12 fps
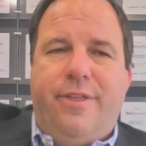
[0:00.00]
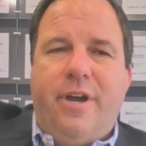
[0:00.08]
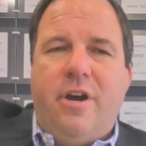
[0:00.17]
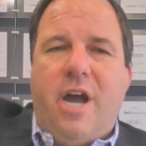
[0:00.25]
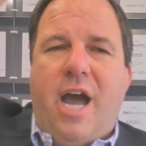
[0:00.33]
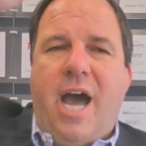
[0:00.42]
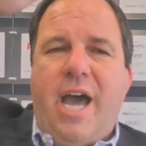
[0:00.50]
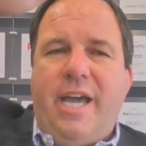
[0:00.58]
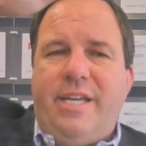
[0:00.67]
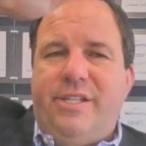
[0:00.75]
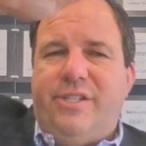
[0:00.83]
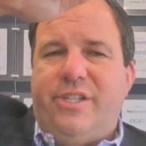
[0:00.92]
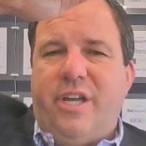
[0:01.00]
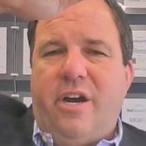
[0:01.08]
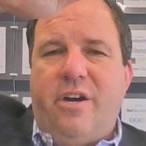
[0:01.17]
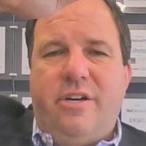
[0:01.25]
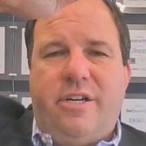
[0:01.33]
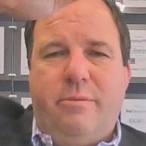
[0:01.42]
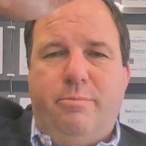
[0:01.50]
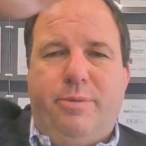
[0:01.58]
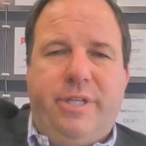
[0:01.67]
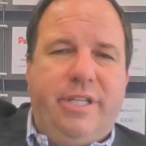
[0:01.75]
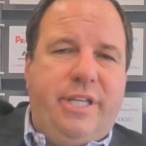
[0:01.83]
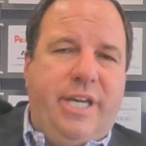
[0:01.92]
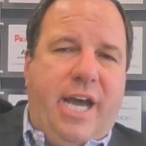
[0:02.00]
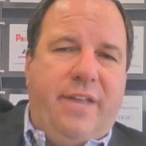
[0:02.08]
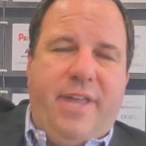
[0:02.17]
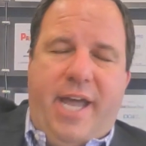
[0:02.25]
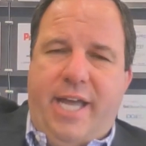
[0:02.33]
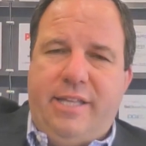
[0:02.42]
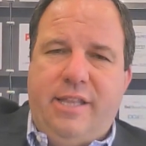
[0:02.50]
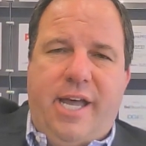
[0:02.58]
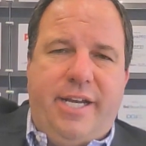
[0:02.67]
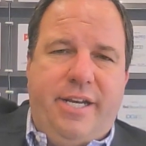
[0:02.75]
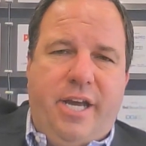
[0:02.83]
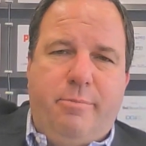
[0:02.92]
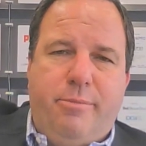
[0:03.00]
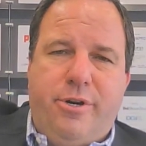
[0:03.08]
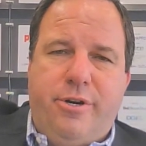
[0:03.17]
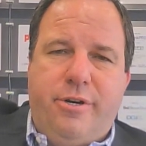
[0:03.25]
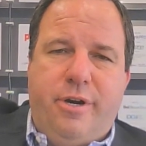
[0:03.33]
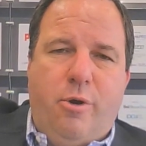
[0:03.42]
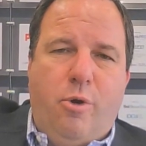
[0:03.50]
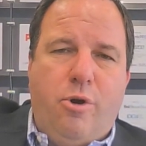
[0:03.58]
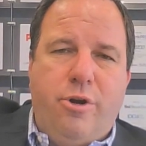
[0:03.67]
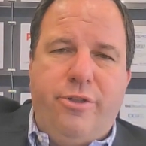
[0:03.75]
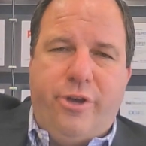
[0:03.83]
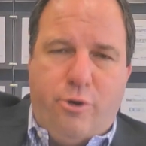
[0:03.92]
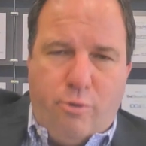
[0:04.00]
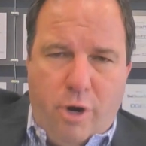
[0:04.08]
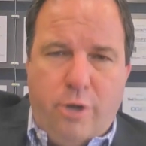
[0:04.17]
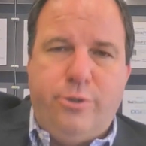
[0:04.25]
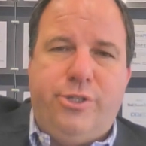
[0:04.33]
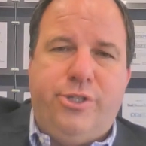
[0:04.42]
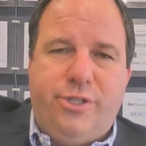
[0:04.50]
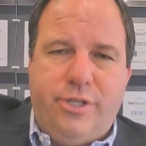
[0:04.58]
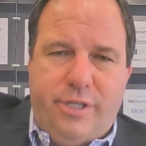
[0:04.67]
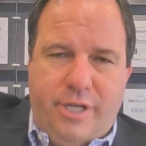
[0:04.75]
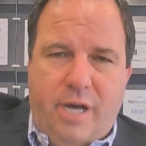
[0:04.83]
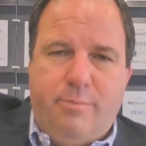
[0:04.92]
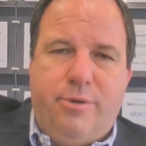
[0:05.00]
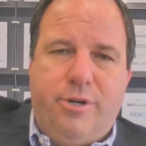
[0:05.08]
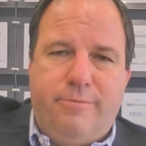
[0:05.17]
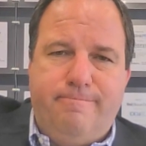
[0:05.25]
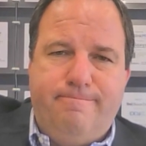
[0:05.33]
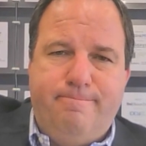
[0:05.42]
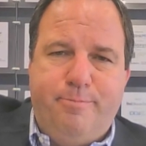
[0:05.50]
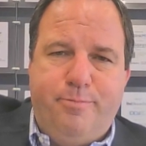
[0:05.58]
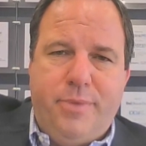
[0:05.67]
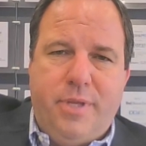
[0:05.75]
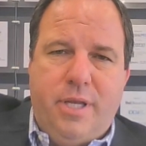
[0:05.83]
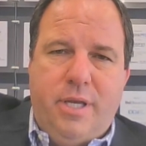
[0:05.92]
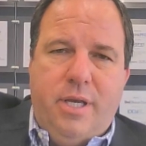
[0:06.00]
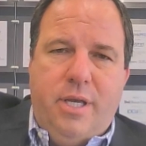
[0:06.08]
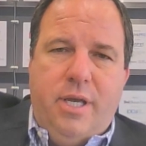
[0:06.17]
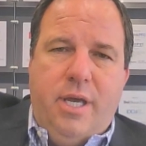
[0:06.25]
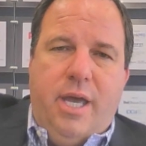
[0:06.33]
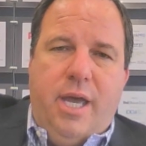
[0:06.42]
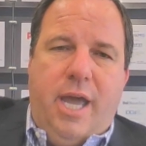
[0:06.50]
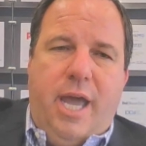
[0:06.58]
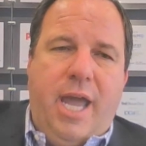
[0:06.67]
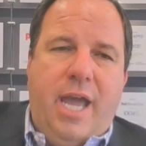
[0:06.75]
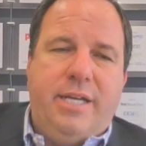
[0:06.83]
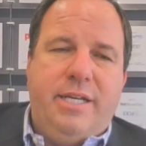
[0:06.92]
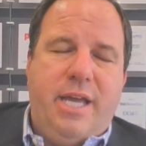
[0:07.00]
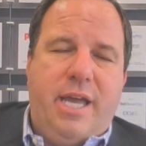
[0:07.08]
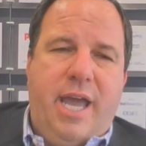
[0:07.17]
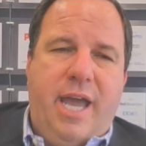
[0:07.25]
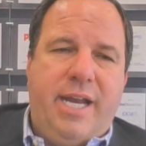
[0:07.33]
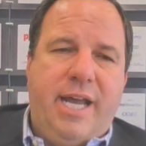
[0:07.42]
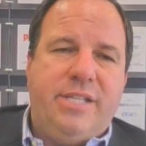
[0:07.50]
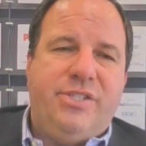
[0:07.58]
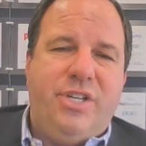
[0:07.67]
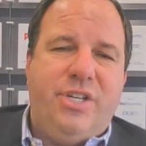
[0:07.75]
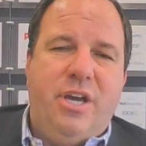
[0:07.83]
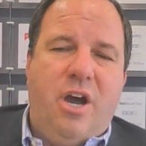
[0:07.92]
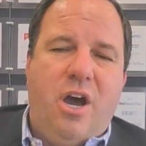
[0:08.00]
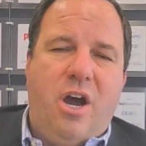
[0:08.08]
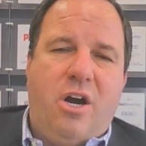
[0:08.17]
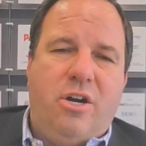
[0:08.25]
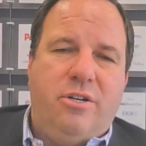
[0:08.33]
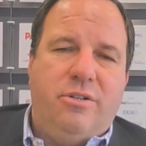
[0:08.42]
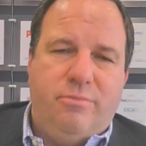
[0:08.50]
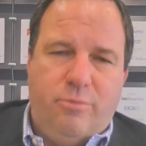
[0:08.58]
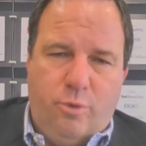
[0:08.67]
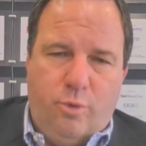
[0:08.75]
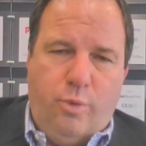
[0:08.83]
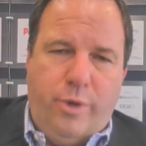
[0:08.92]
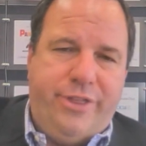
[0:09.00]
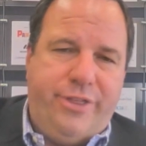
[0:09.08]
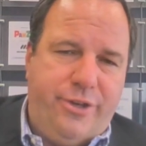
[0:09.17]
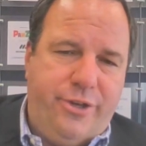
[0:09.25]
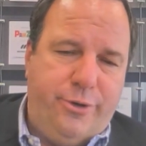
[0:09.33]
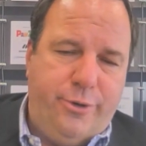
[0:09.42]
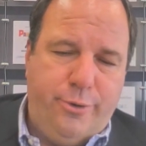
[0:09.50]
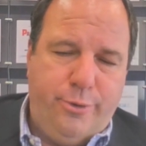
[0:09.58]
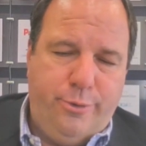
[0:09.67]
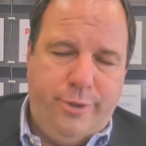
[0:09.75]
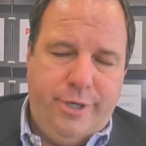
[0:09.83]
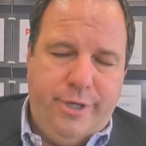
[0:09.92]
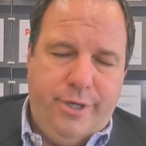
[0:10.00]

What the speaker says: their eyes are completely on the headline number or the gross number. And at SDR with you,